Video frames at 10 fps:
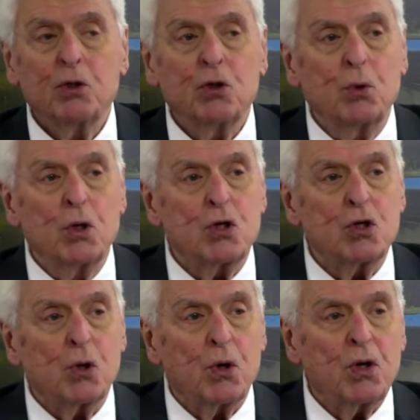to
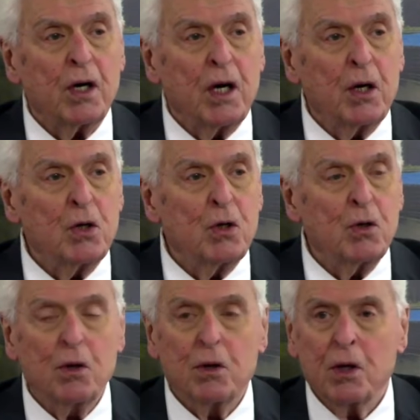insert into
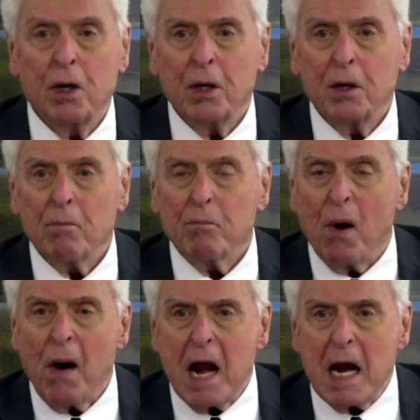the
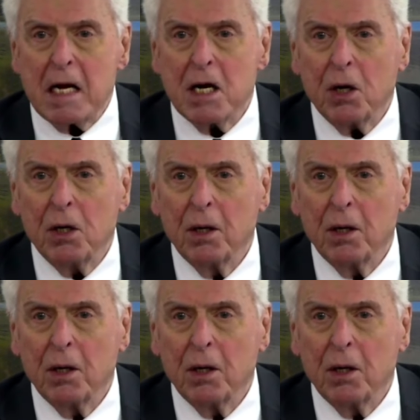brain.